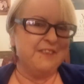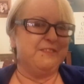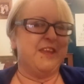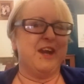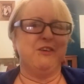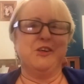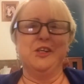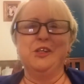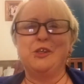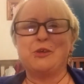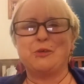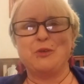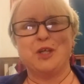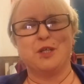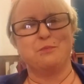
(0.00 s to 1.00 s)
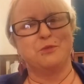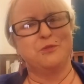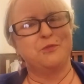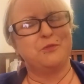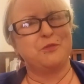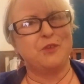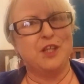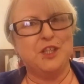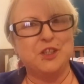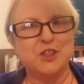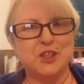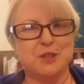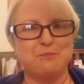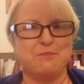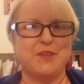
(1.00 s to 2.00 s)
Their incredible
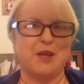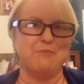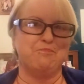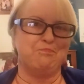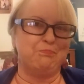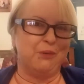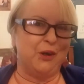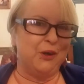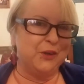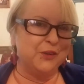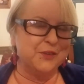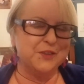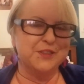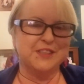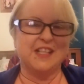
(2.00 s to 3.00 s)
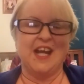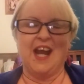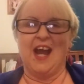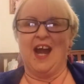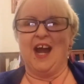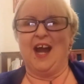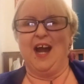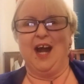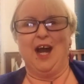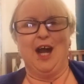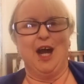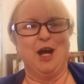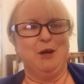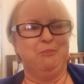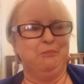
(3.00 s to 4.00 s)
friendship, their bond,
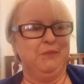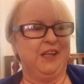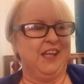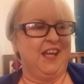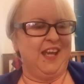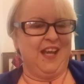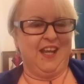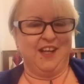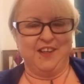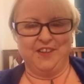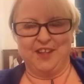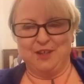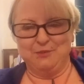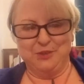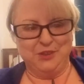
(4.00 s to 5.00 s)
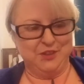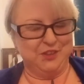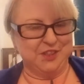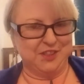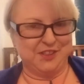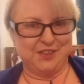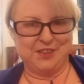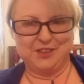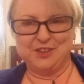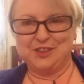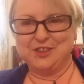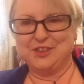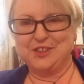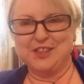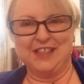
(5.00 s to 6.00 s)
how they would just
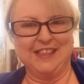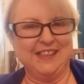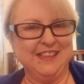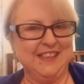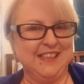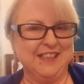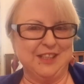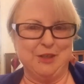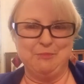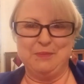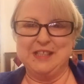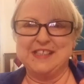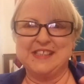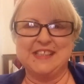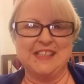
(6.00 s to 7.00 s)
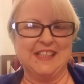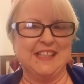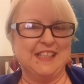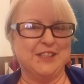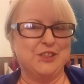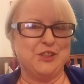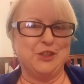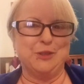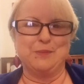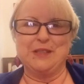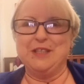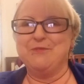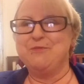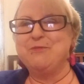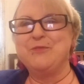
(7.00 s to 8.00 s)
be silly and
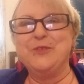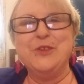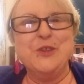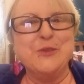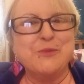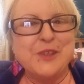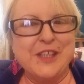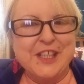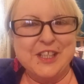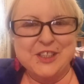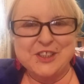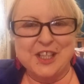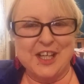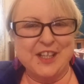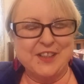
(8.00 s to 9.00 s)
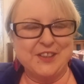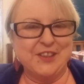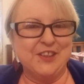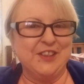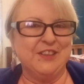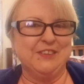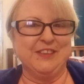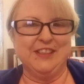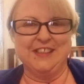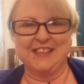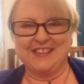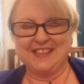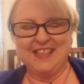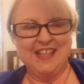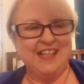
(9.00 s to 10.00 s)
stupidly flirt with each other, and
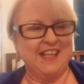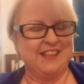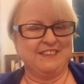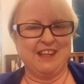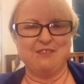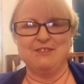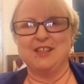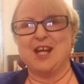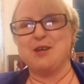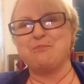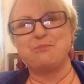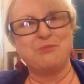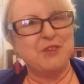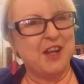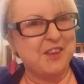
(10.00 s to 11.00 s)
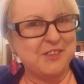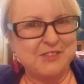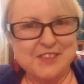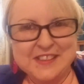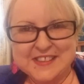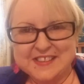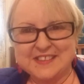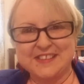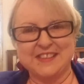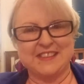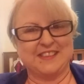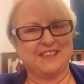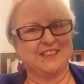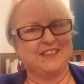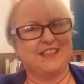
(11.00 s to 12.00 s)
just they were like brother and
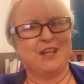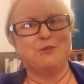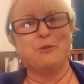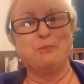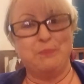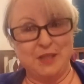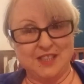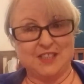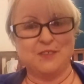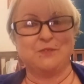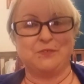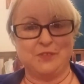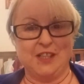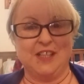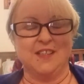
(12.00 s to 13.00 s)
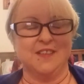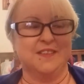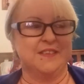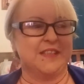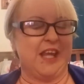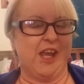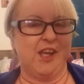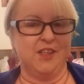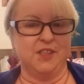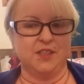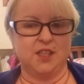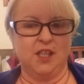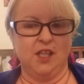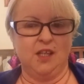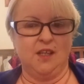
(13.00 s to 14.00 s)
sister. They were best friends and
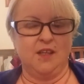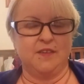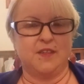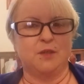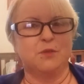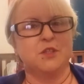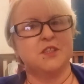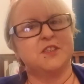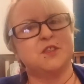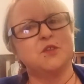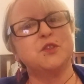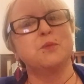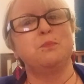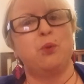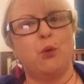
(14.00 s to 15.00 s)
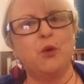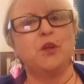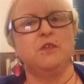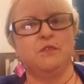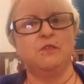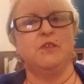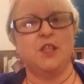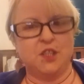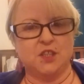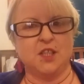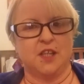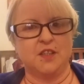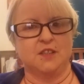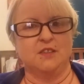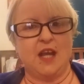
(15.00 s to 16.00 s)
they were just so supportive of each
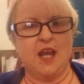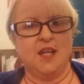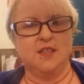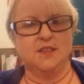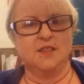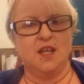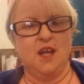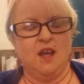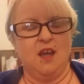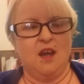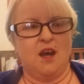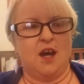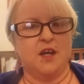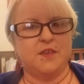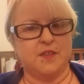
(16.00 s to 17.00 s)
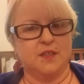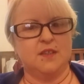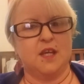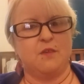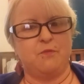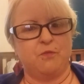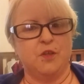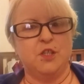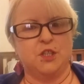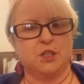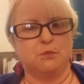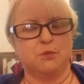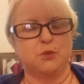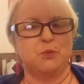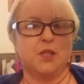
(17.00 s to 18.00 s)
other, and I think that
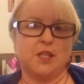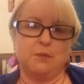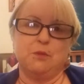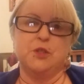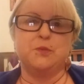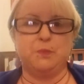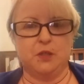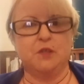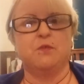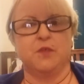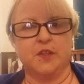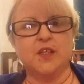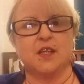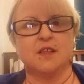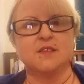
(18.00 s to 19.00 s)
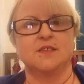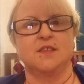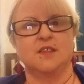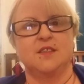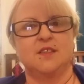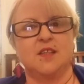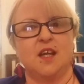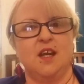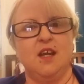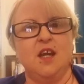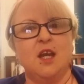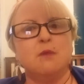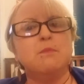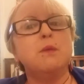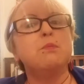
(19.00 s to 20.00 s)
friendship was one of the most beautiful things that
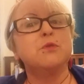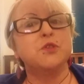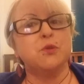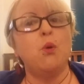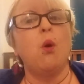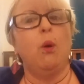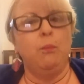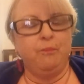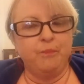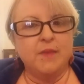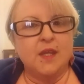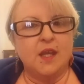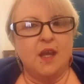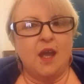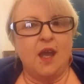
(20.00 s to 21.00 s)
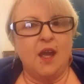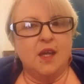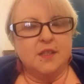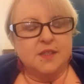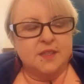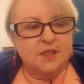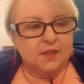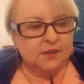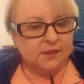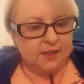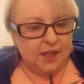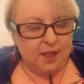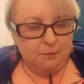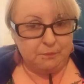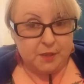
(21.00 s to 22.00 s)
people saw until
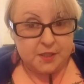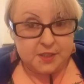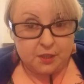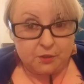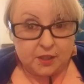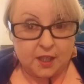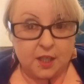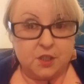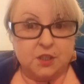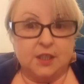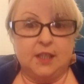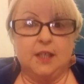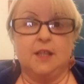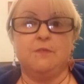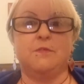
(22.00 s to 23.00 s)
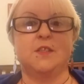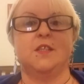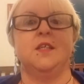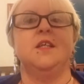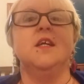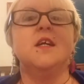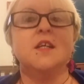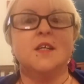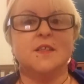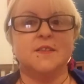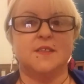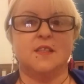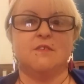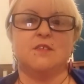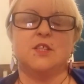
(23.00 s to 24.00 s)
Derek actually left the
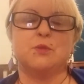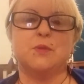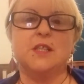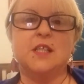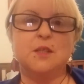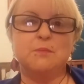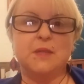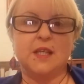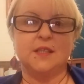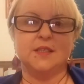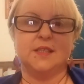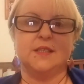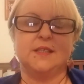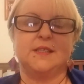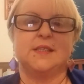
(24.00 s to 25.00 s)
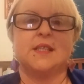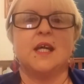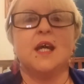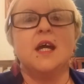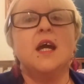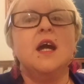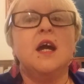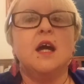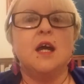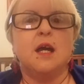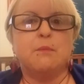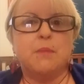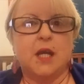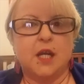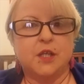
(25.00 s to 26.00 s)
series when him and his
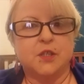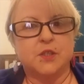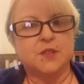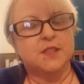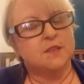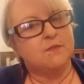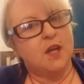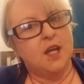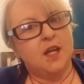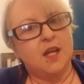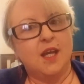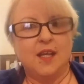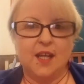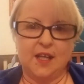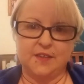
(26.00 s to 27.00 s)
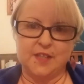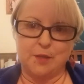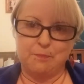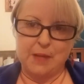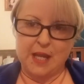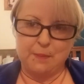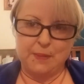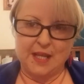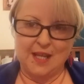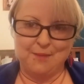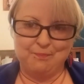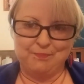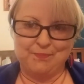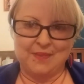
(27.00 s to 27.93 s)
partner Savannah had their baby.